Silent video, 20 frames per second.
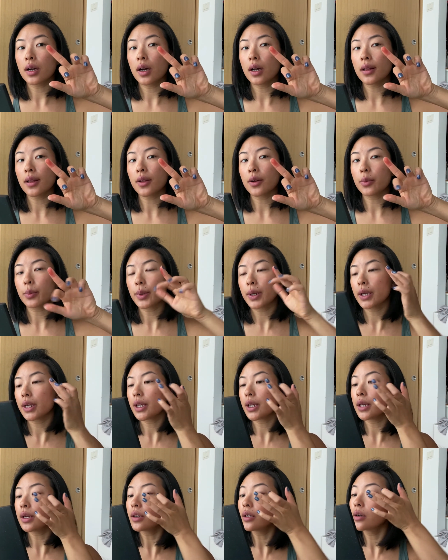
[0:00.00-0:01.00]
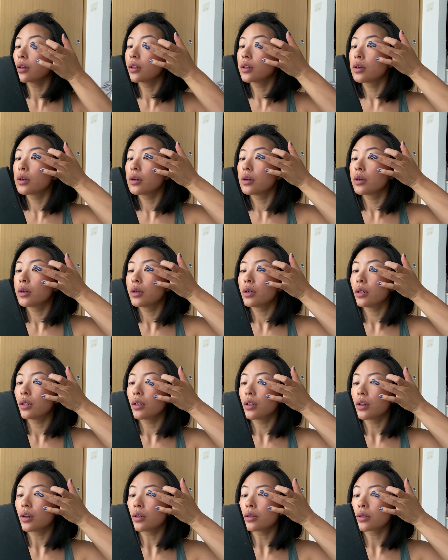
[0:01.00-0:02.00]
I got a little bit here
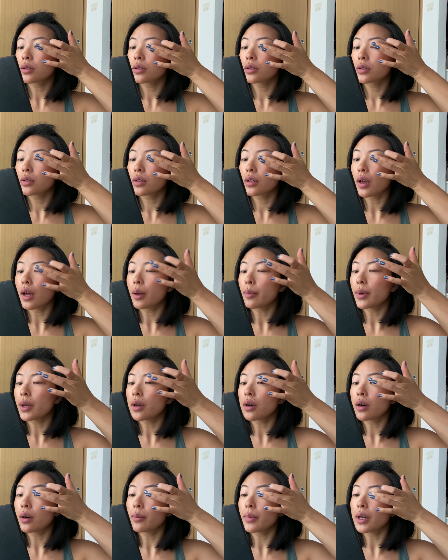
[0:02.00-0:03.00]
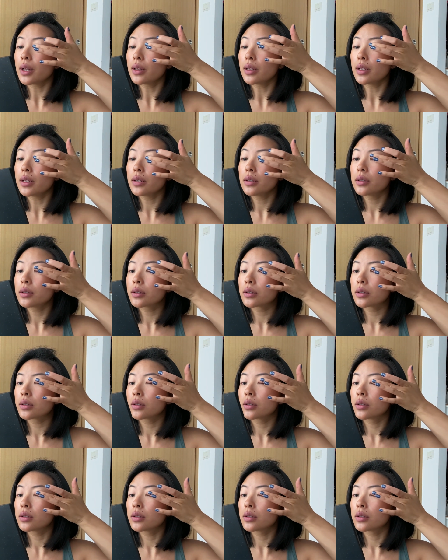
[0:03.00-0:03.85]
and I'll just dab it on my lids.